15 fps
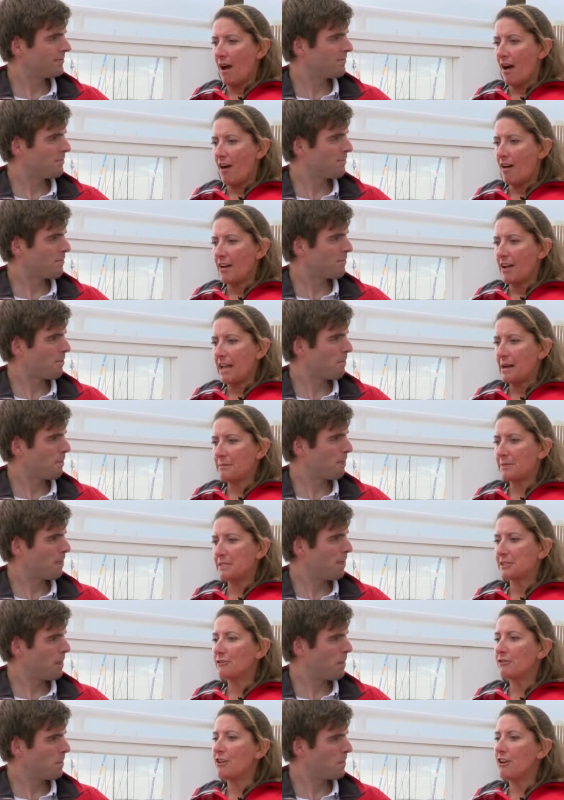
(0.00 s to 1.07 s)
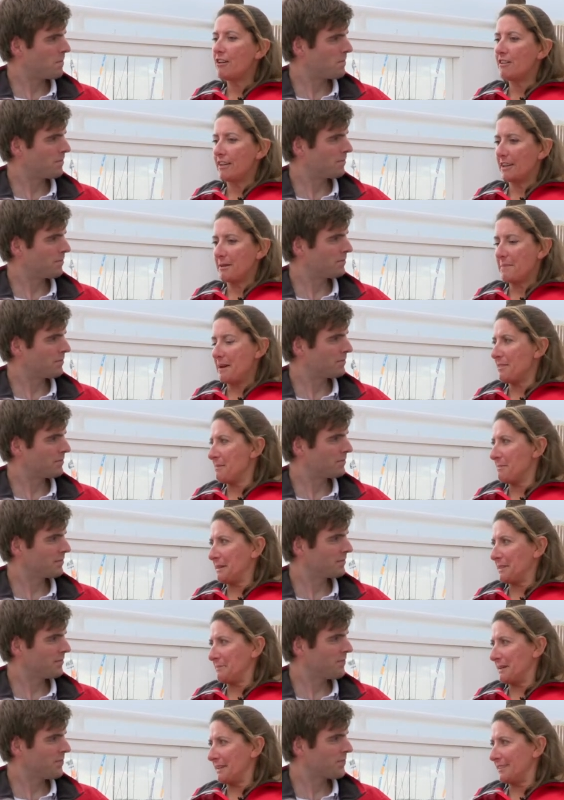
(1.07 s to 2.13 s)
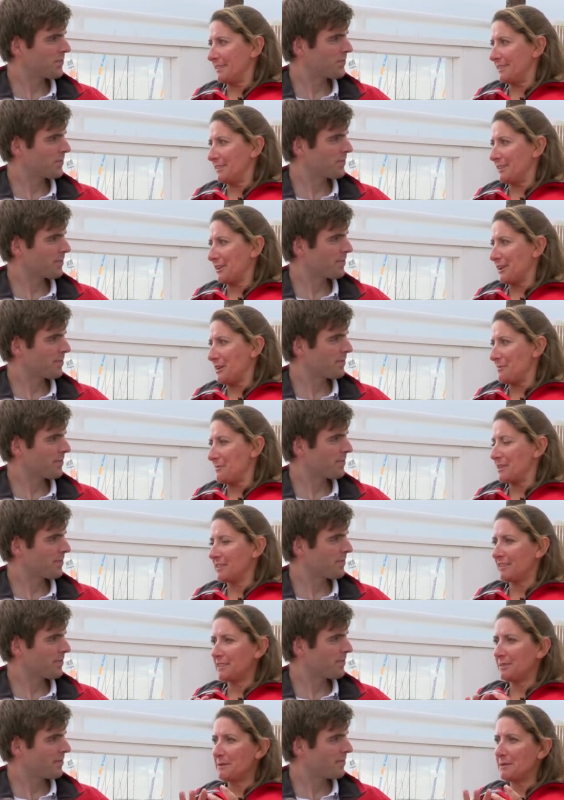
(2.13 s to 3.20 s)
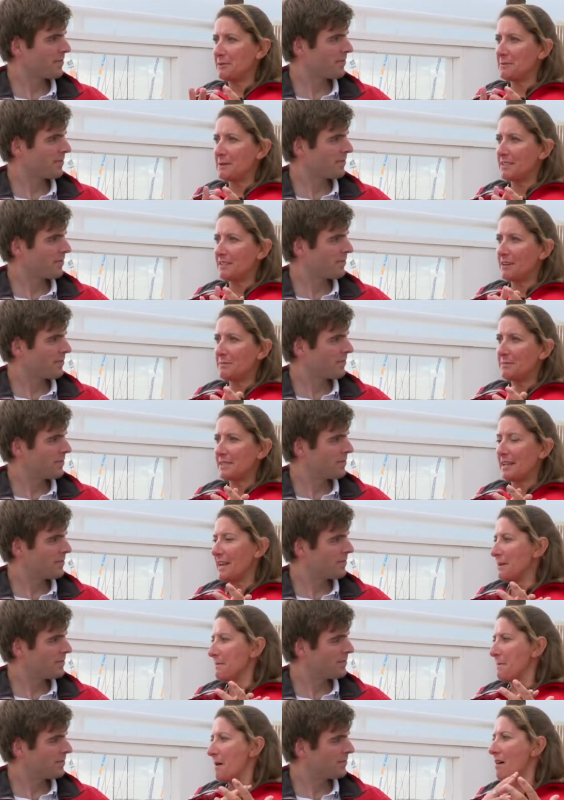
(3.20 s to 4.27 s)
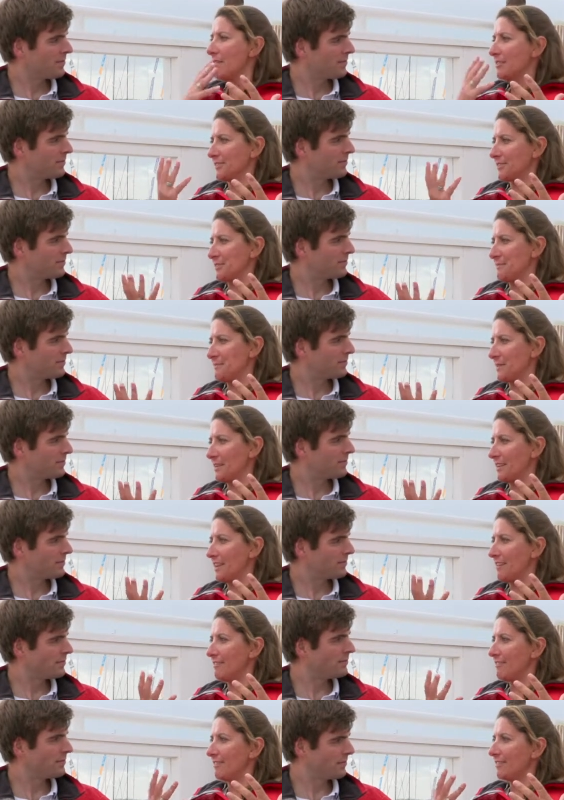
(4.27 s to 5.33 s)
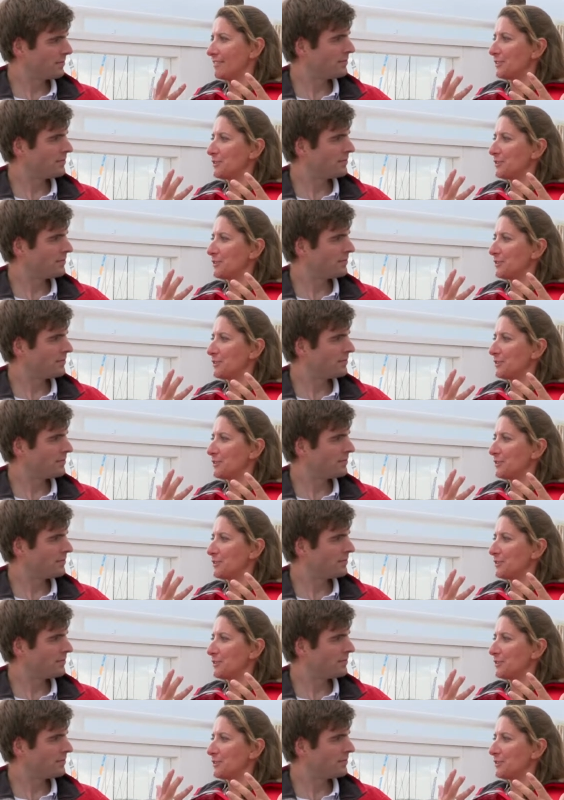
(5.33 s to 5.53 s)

Speaker 1: I am still learning about the best places to go because I spend all my time sailing past them, but I don't